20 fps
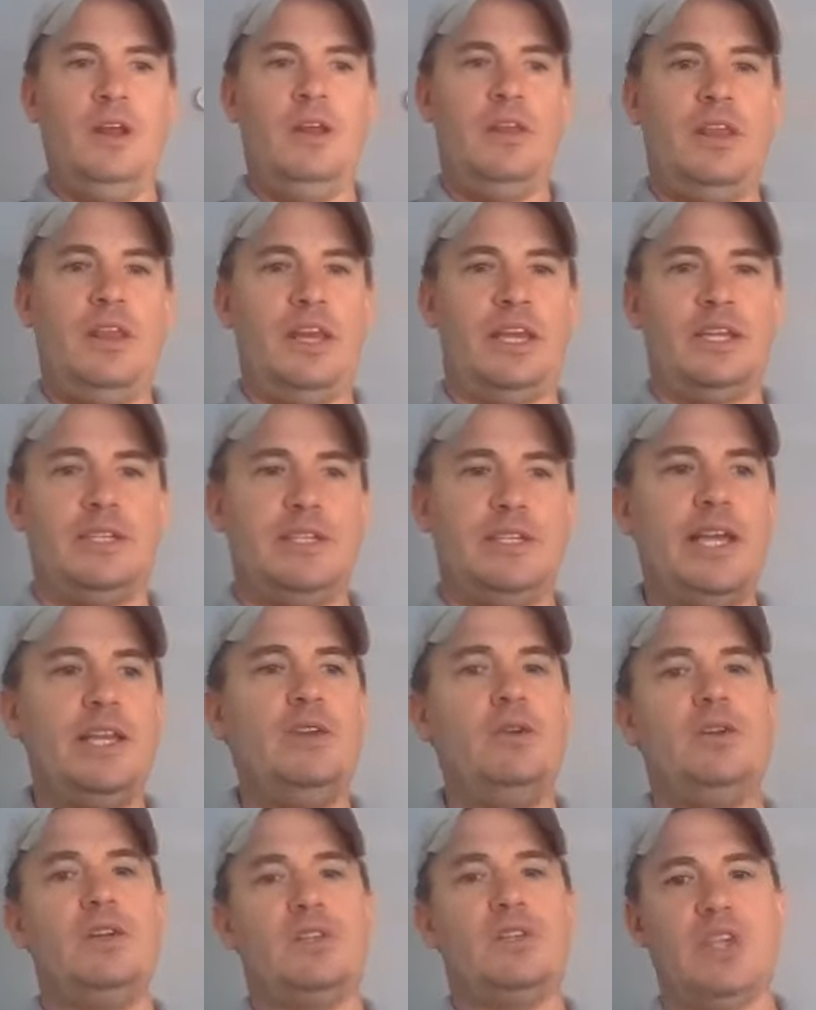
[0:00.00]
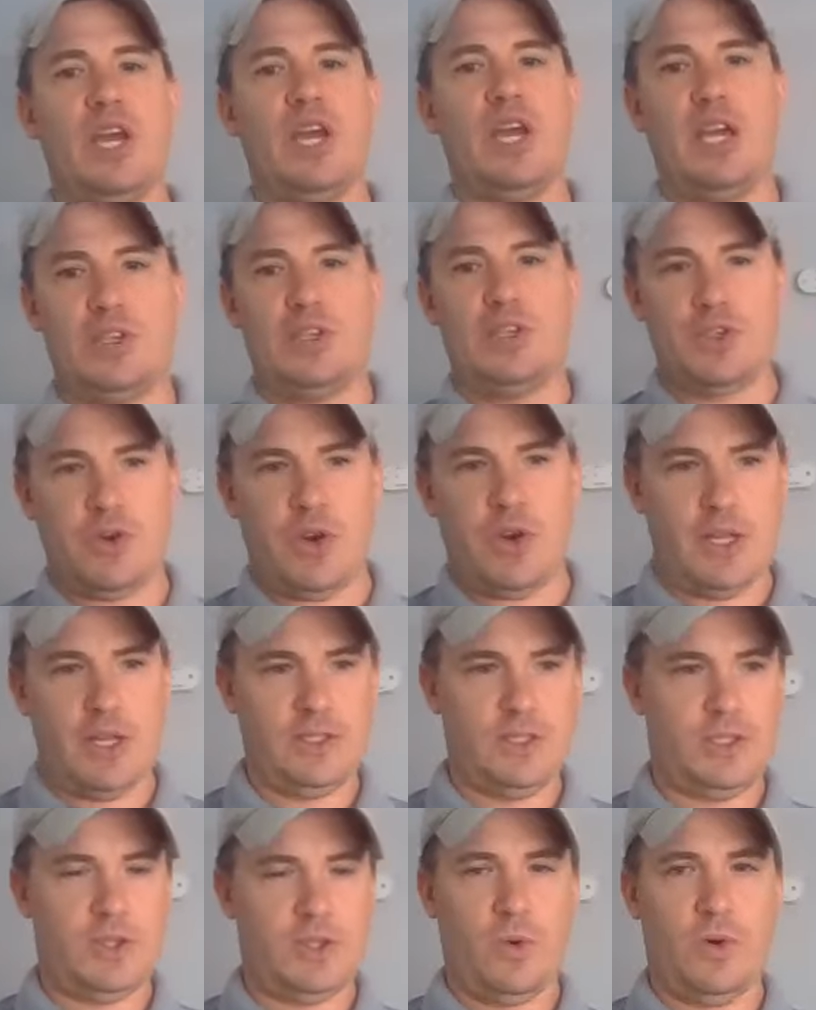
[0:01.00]
They continue to say it's
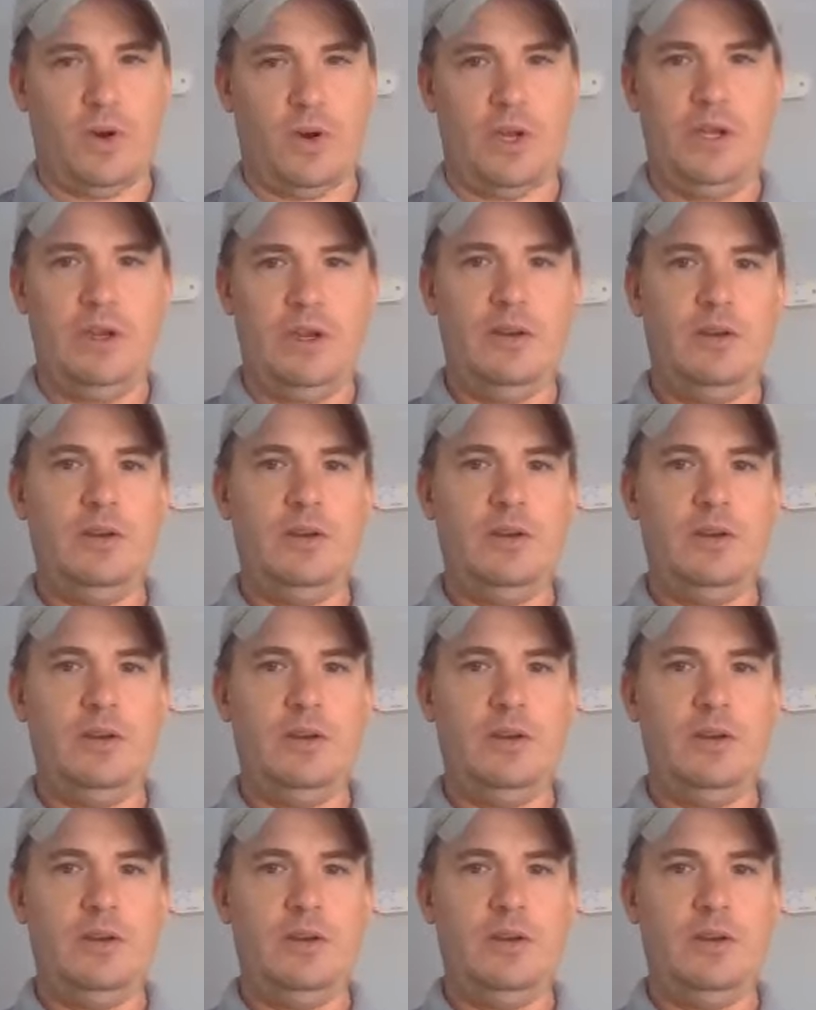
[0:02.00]
transitory,